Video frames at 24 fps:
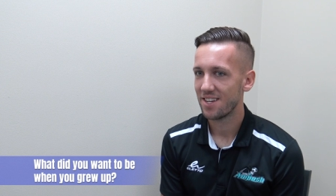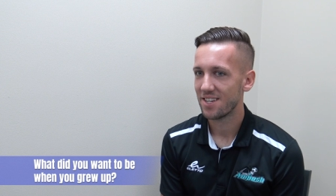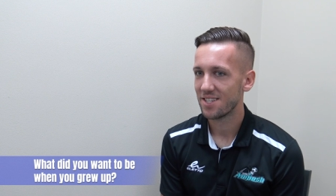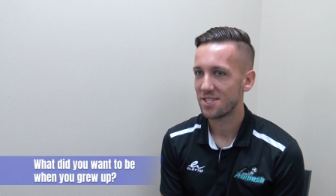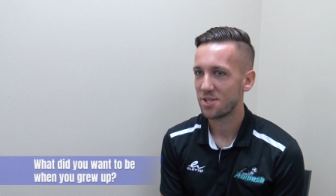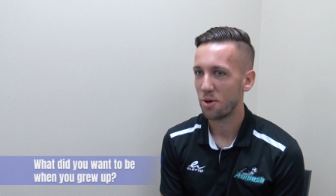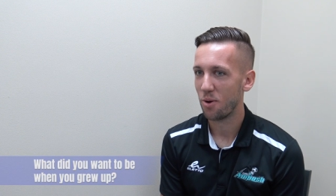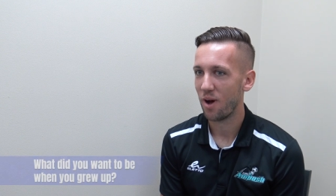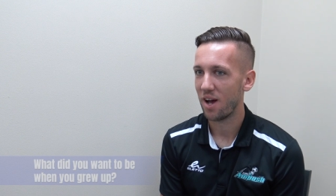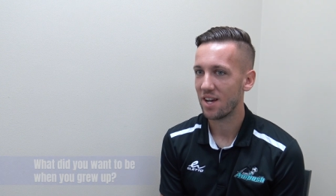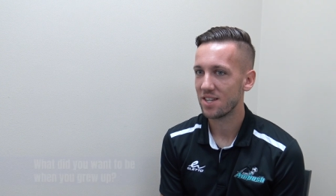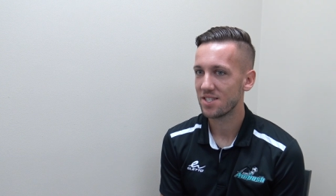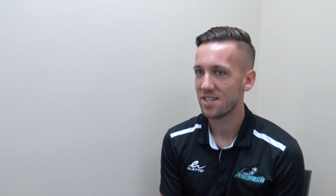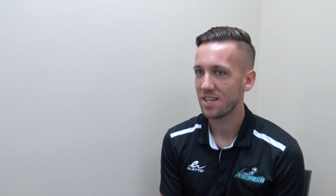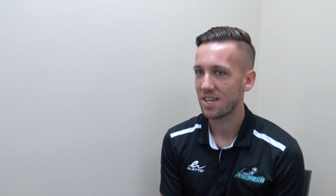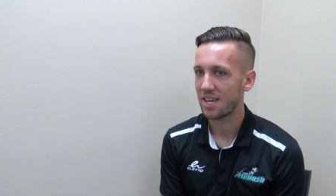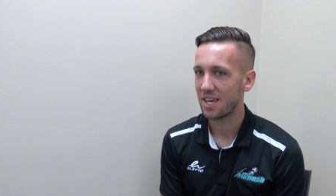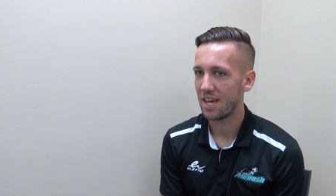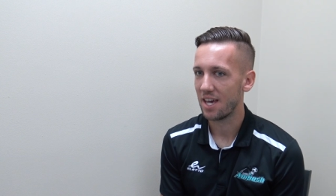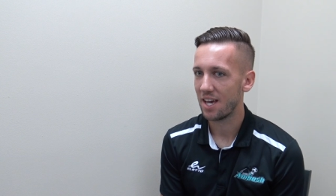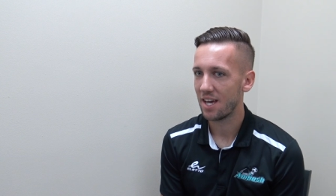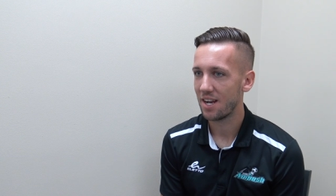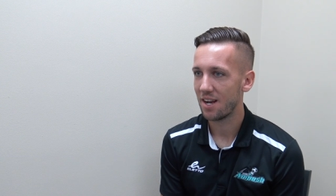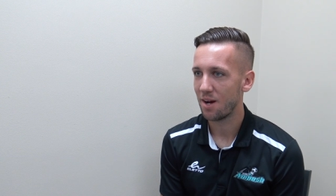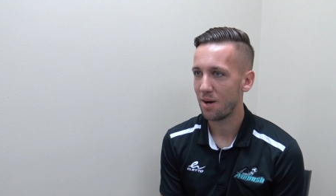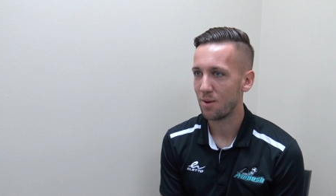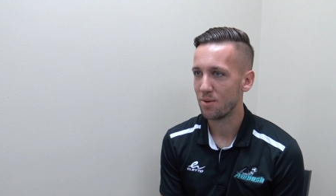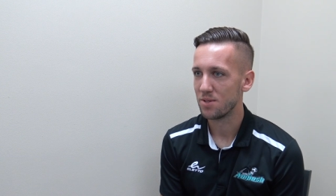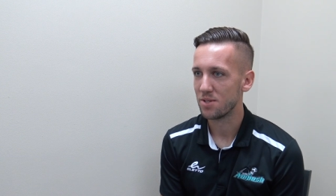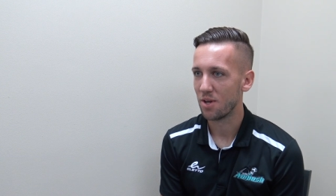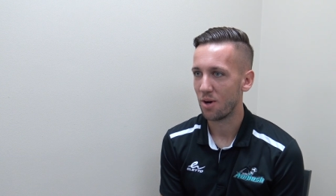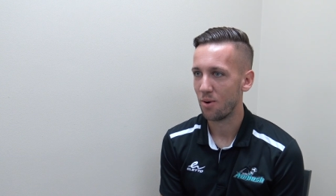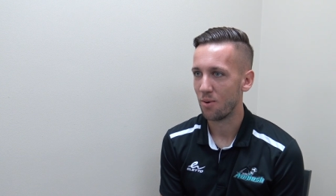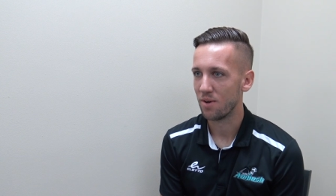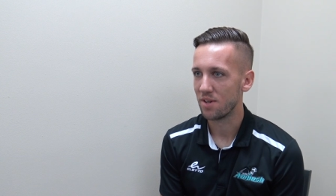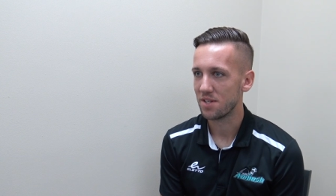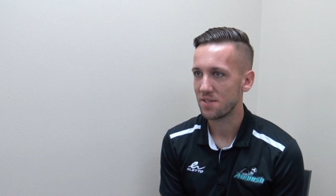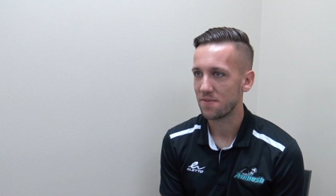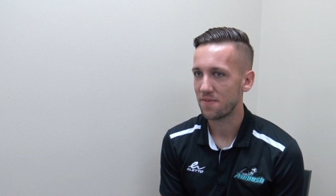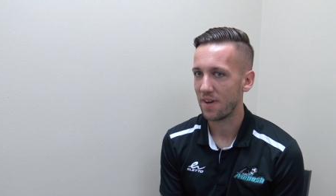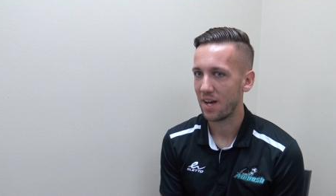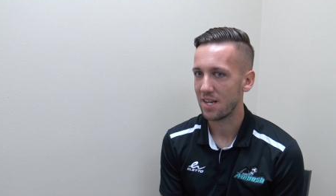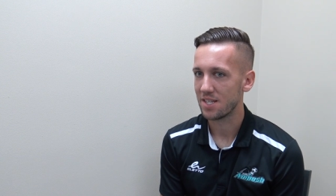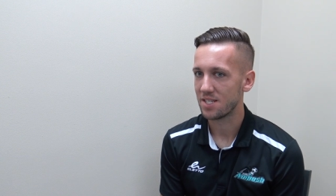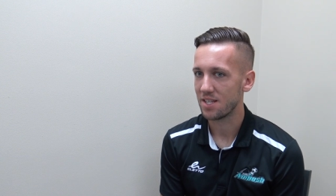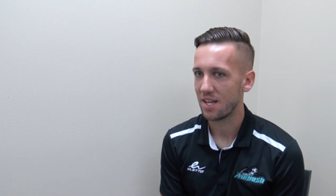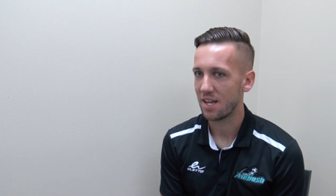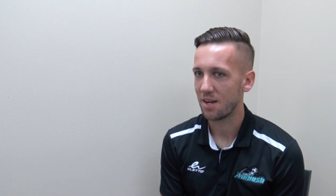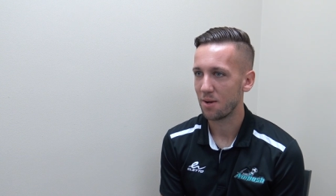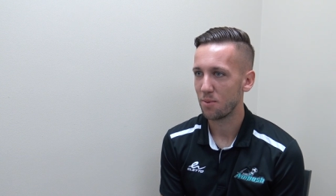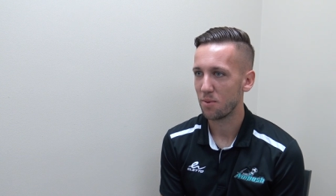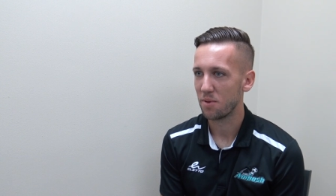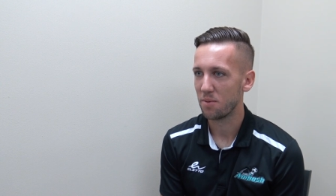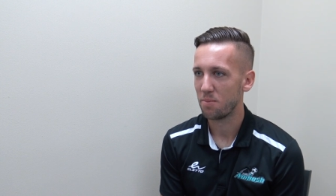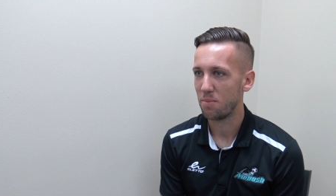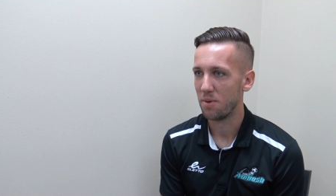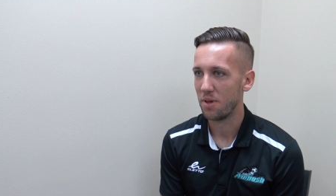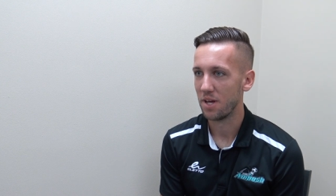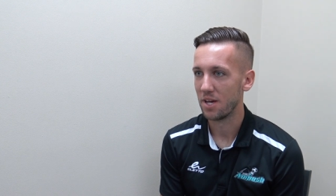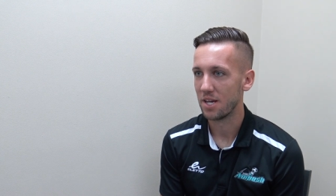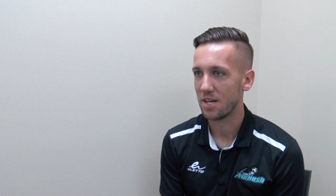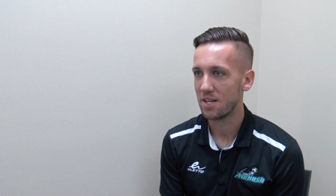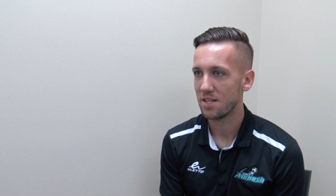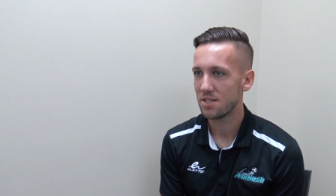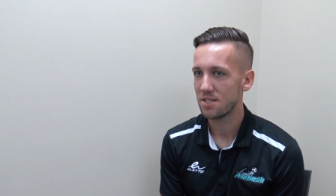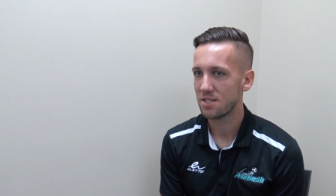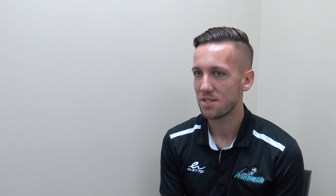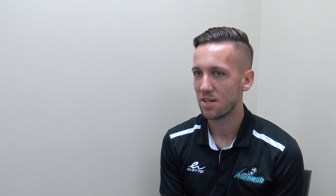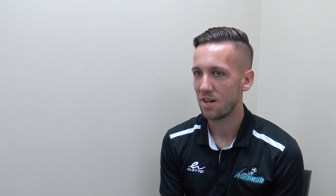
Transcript: So as a kid, I was always fascinated with planes.